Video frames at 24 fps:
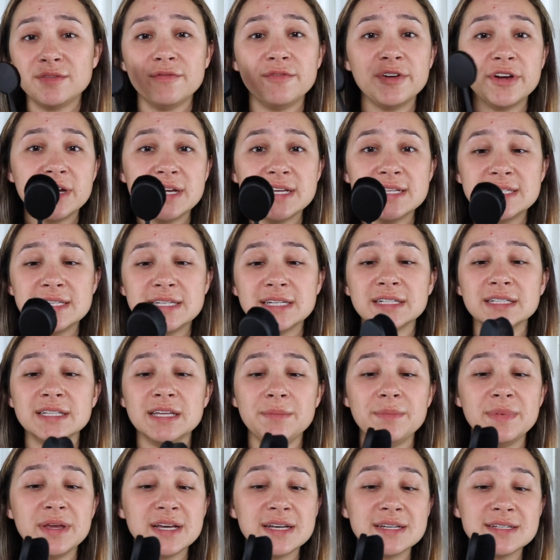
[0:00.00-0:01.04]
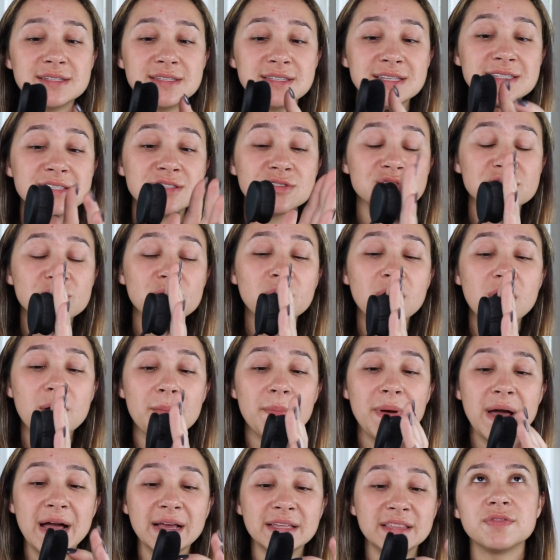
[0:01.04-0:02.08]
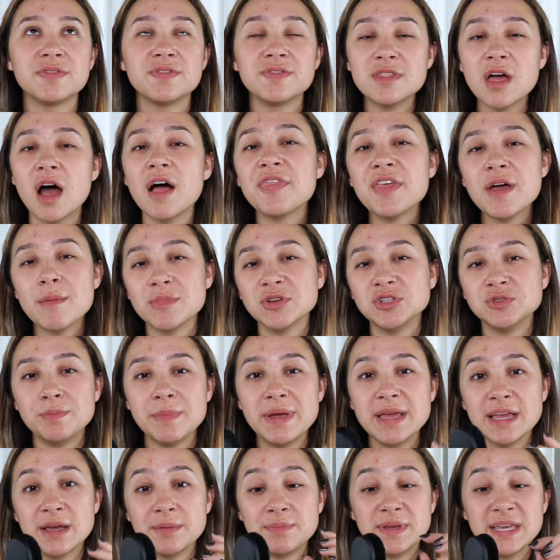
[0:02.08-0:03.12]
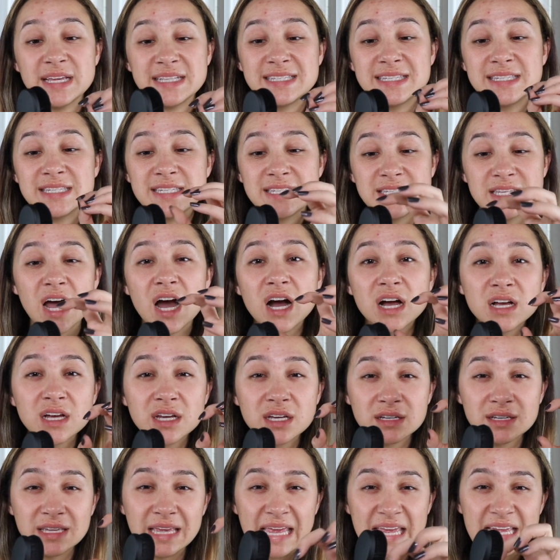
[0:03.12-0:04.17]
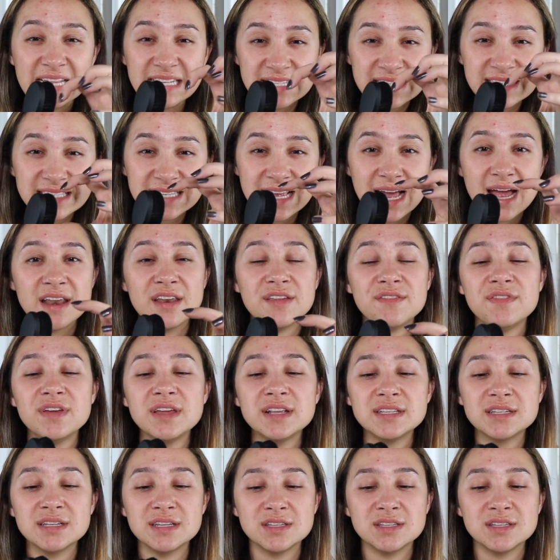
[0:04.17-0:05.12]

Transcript: very easy to clean, because since they're so compact, not that much makeup gets stuck inside of it.